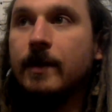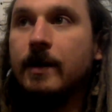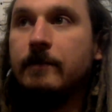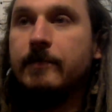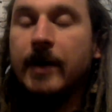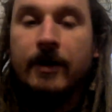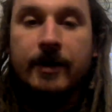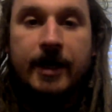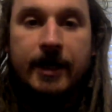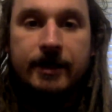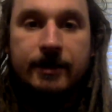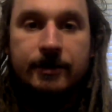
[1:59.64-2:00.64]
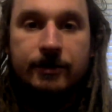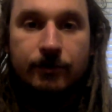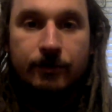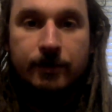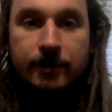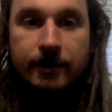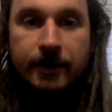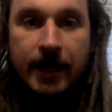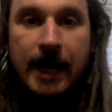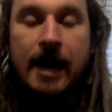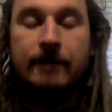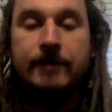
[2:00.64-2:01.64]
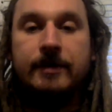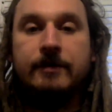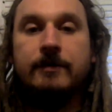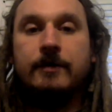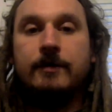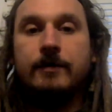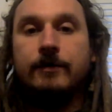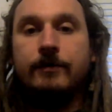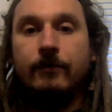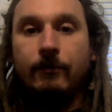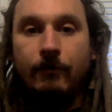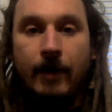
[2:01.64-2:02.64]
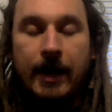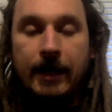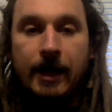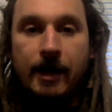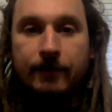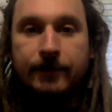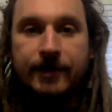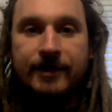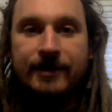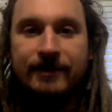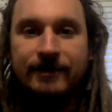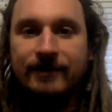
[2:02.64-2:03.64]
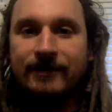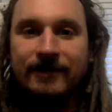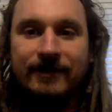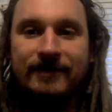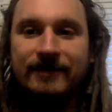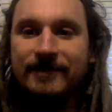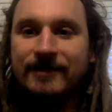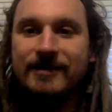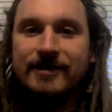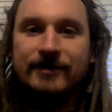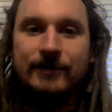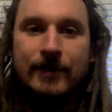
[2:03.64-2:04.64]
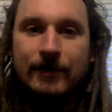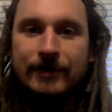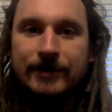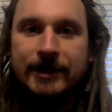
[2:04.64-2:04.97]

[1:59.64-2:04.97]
Barricaded the door to the cabin, ran up to where we were